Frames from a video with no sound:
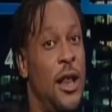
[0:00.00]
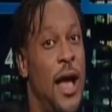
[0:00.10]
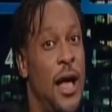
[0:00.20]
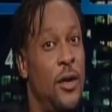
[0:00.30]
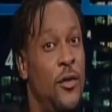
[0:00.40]
a
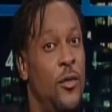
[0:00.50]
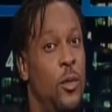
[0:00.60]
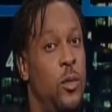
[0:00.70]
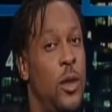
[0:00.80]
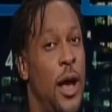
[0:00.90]
lot of
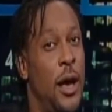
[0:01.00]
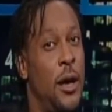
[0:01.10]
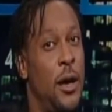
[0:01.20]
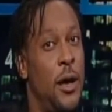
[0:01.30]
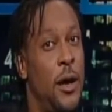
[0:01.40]
like
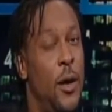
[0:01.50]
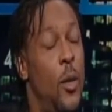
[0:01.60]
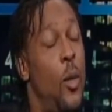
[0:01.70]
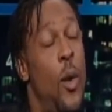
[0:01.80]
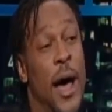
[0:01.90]
uh,
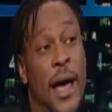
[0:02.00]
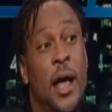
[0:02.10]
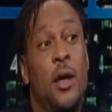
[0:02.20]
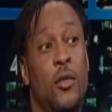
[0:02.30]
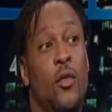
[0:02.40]
white
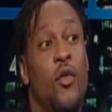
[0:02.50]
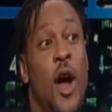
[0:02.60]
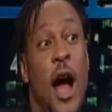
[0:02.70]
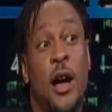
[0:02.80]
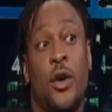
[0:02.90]
mm -hmm.
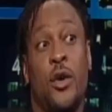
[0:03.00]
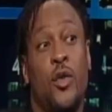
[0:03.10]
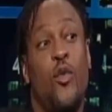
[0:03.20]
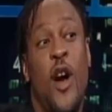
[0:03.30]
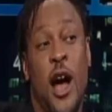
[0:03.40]
rockers,
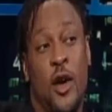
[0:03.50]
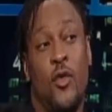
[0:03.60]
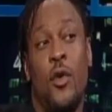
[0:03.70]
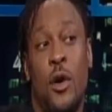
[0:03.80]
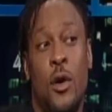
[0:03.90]
rock
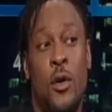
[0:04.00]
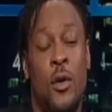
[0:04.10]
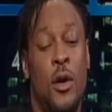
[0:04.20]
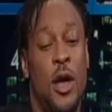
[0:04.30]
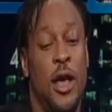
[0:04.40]
and roll
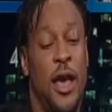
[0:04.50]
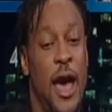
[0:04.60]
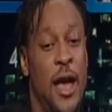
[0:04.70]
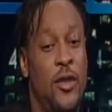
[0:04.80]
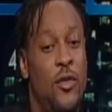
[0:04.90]

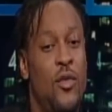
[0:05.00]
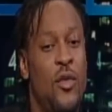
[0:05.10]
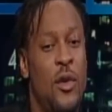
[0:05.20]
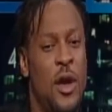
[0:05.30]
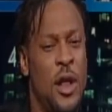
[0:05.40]
cats
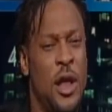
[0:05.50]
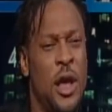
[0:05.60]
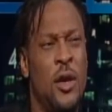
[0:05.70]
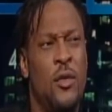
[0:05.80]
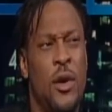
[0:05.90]

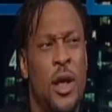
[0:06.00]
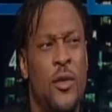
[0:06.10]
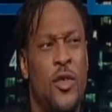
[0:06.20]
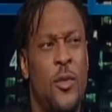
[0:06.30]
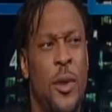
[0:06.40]
really, really
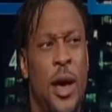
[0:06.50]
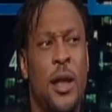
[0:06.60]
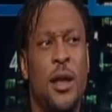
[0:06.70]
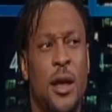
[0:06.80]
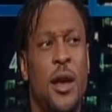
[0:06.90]
respect
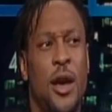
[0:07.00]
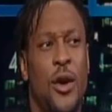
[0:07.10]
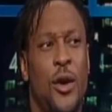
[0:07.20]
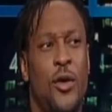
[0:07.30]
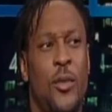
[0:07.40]
mm -hmm.
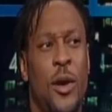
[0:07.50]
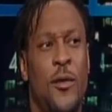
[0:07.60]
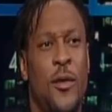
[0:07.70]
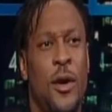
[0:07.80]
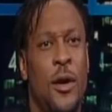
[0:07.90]
Curtis
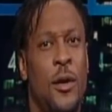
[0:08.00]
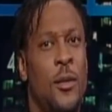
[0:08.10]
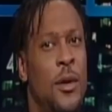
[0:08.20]
Mayfield.